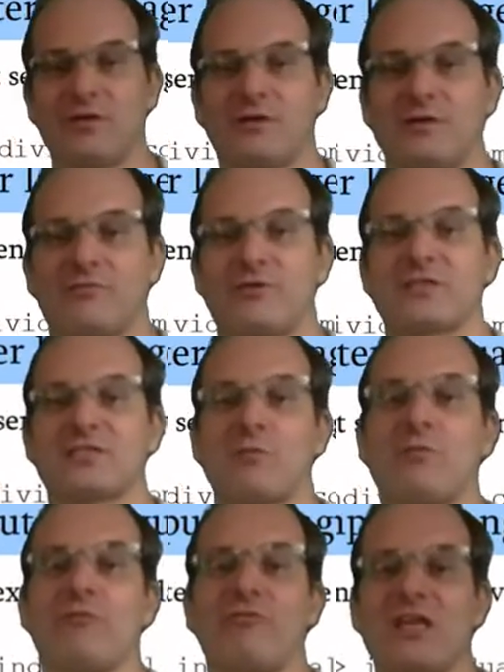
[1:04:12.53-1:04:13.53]
for example,
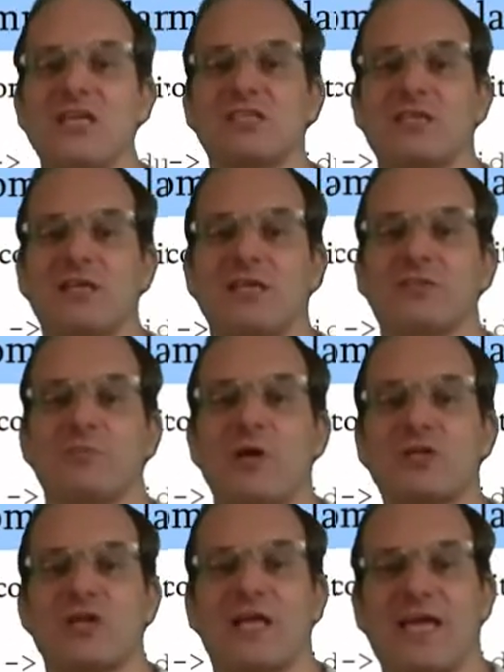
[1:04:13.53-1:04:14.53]
we reach a
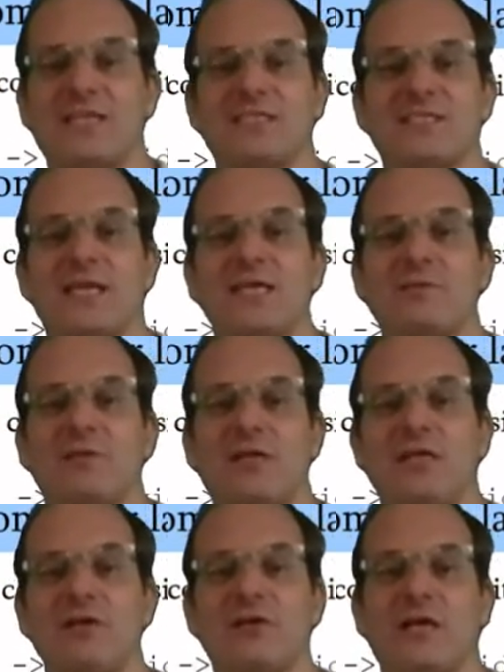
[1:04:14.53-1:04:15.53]
special end state
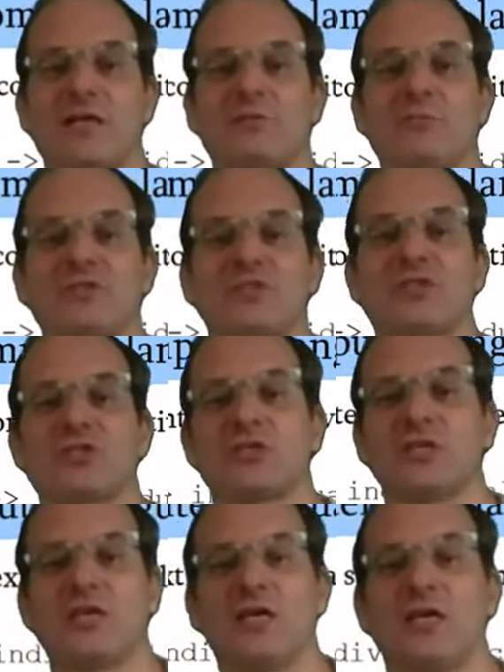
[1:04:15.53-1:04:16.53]
here, end position,
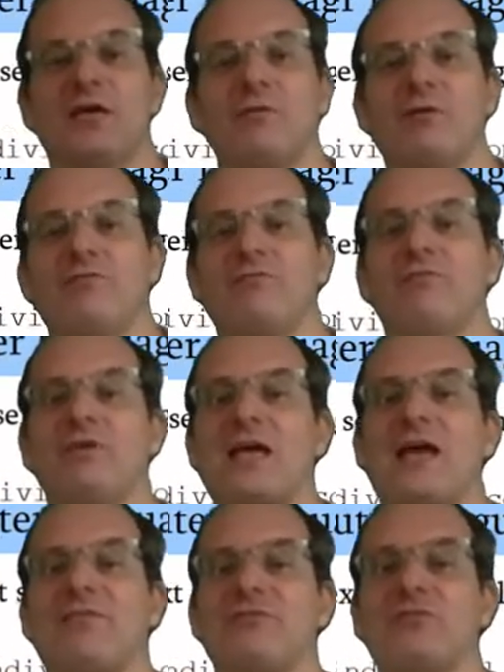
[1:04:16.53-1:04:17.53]
if we
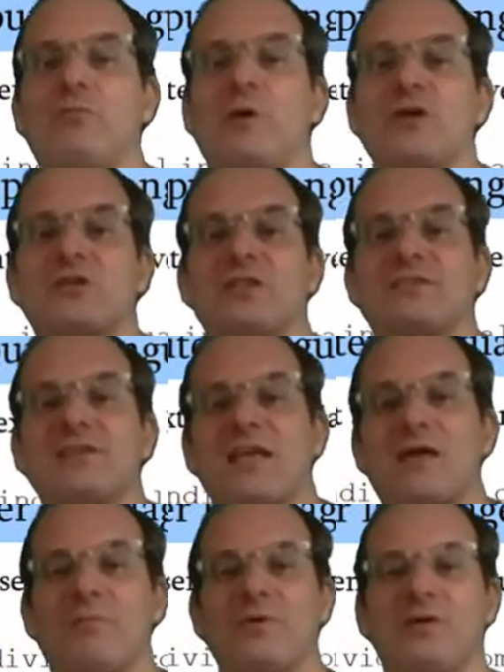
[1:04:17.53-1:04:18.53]
have a special
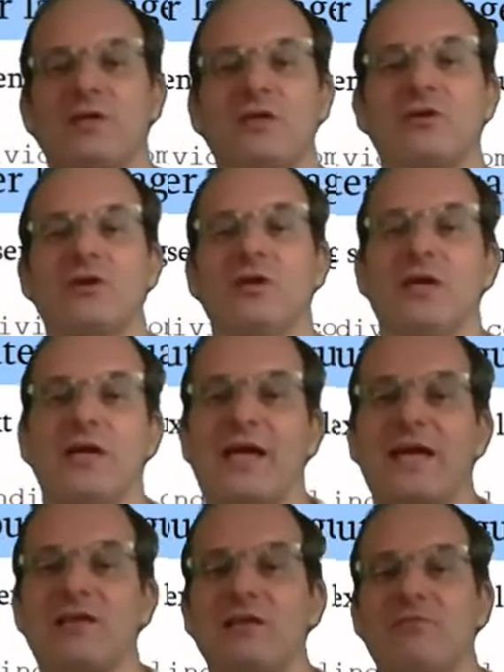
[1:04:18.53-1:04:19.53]
setup here,
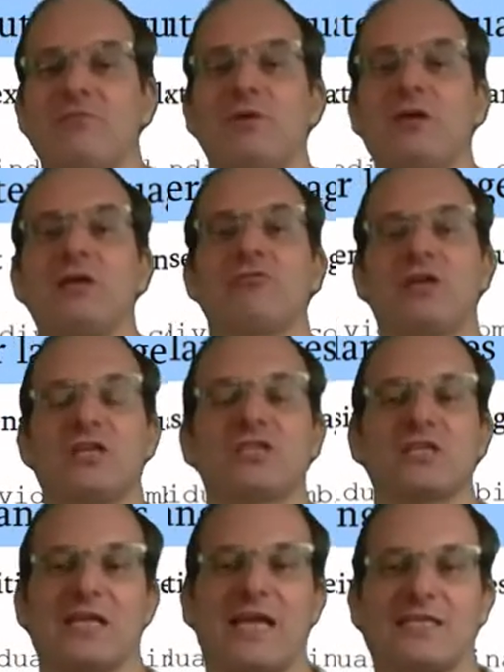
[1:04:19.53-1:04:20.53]
and if we reach
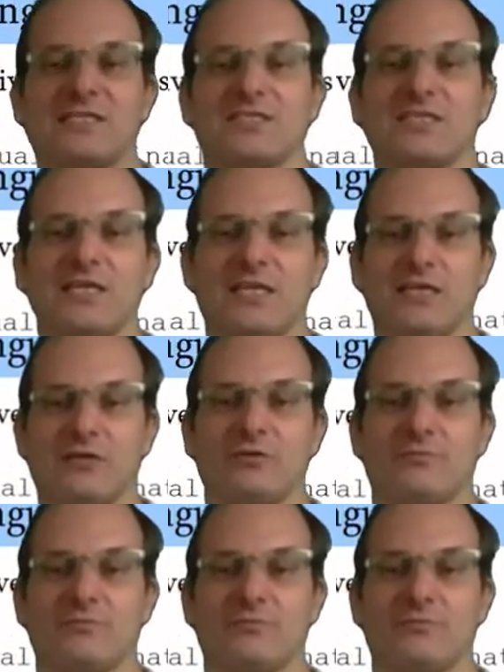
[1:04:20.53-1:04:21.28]
an end state here.